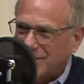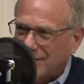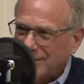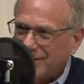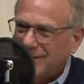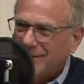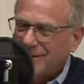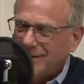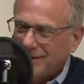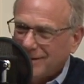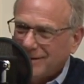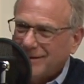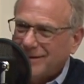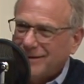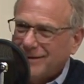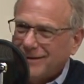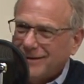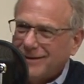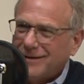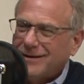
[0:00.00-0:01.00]
Very, very
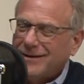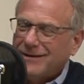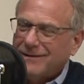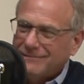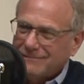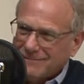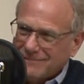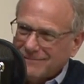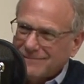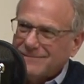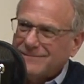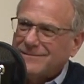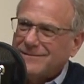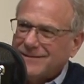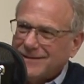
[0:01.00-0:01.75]
serious about my food.